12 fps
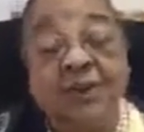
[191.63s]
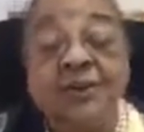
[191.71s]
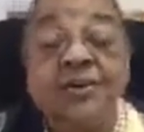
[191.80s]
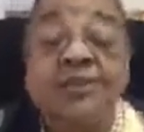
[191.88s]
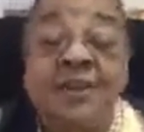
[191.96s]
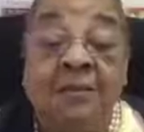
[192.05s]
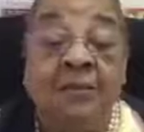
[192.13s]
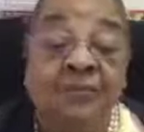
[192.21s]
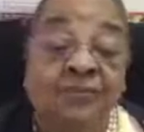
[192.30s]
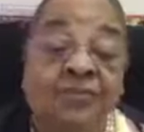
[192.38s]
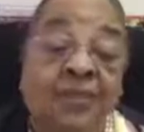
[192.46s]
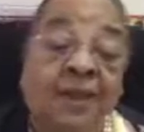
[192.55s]
to
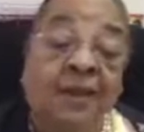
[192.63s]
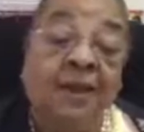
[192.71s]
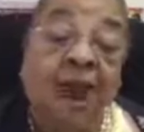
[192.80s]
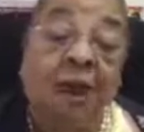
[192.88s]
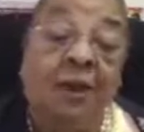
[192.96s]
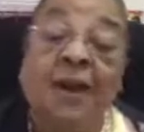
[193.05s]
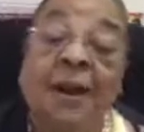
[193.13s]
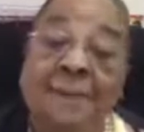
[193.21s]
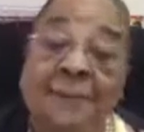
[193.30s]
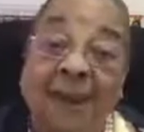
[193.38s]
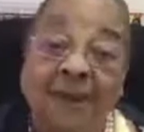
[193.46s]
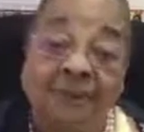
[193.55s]
demonstrate our
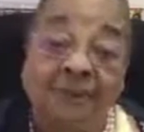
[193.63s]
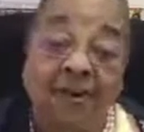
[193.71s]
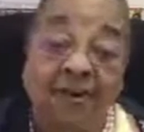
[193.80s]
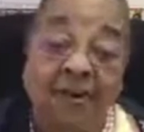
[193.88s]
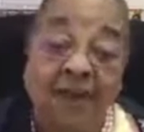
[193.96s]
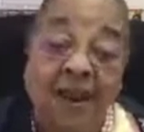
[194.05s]
compassion